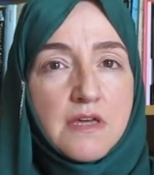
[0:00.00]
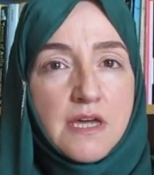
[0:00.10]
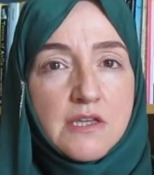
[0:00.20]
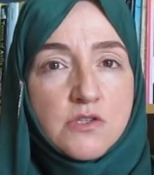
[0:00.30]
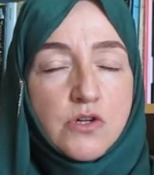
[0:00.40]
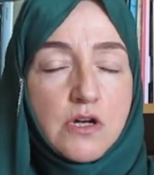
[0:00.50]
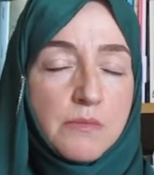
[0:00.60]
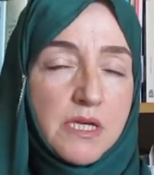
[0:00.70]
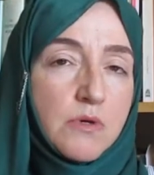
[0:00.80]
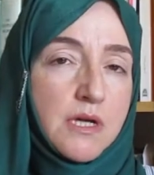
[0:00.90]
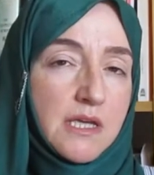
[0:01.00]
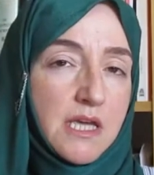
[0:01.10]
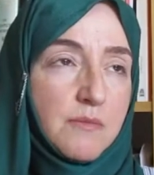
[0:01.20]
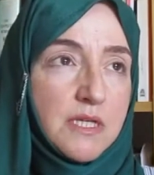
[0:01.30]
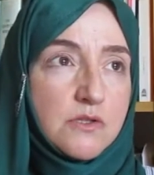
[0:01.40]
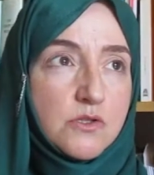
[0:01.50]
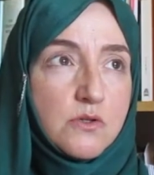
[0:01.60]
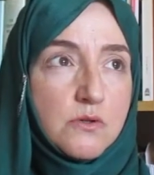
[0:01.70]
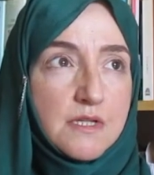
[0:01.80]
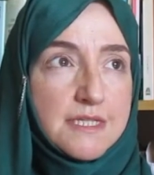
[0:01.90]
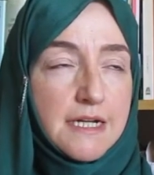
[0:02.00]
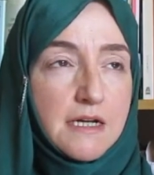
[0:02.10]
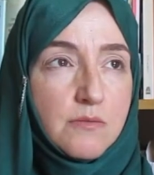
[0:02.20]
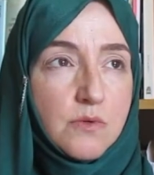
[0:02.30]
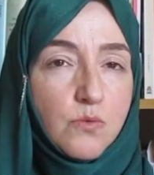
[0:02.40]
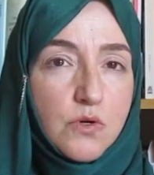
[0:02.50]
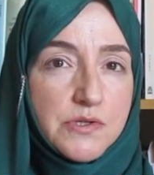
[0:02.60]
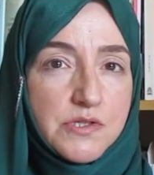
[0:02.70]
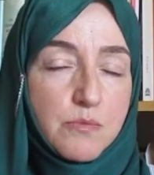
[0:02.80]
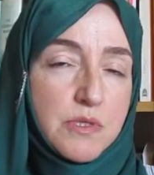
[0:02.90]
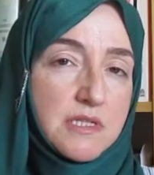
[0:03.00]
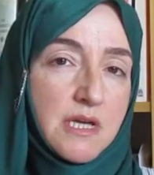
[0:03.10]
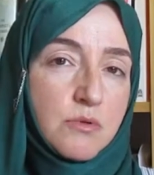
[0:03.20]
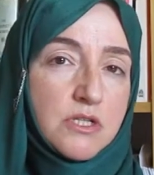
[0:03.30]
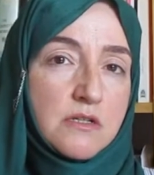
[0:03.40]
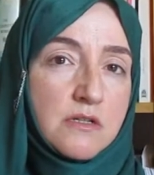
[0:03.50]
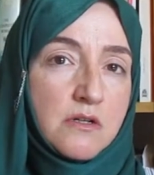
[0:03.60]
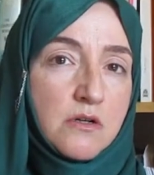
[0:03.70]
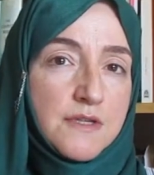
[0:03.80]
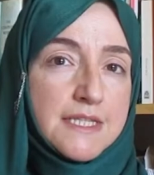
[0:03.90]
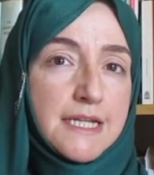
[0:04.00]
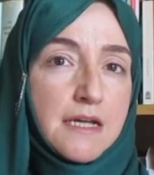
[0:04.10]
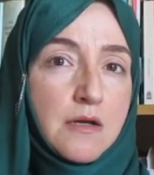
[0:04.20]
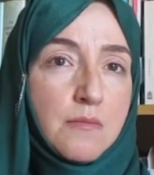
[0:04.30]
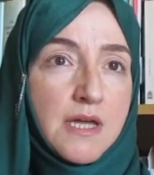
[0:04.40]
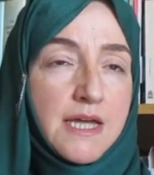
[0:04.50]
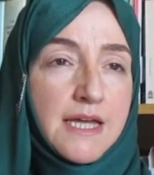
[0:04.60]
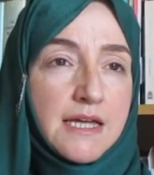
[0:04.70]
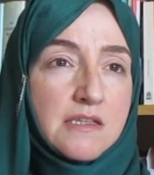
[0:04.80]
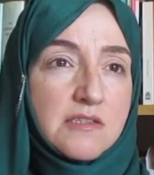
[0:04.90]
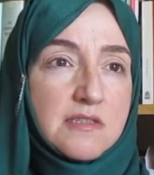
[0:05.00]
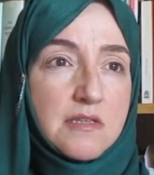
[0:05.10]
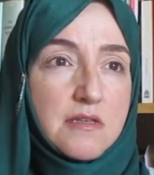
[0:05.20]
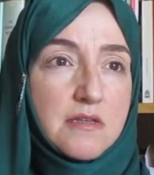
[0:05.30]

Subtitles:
that struck me when I came into Islam was the perception of Islam as